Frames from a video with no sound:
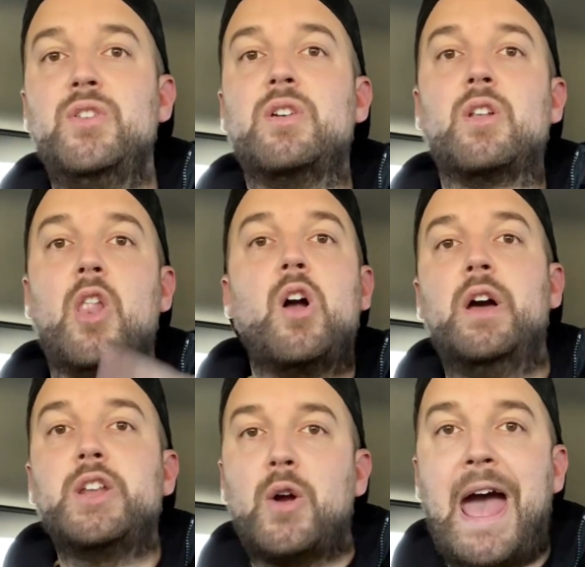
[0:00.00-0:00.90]
you can log
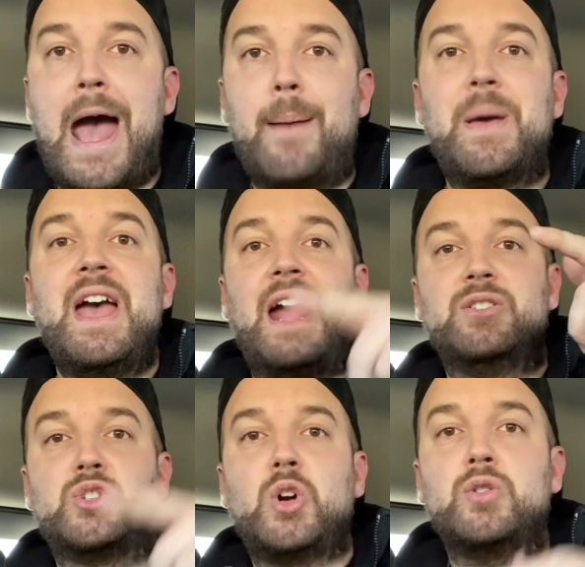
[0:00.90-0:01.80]
onto your app
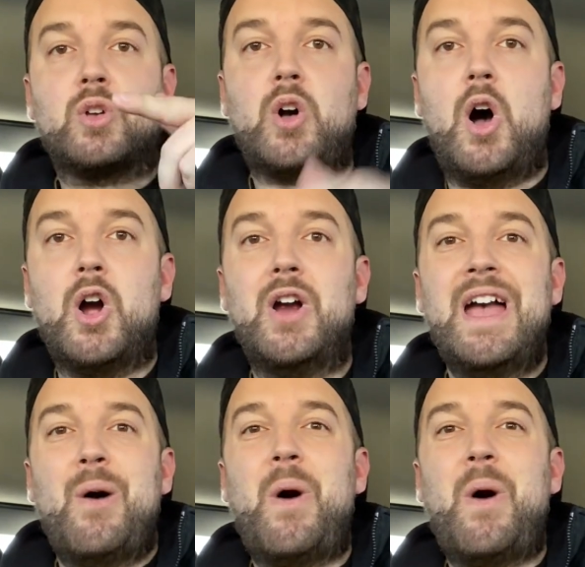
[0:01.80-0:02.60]
and start the car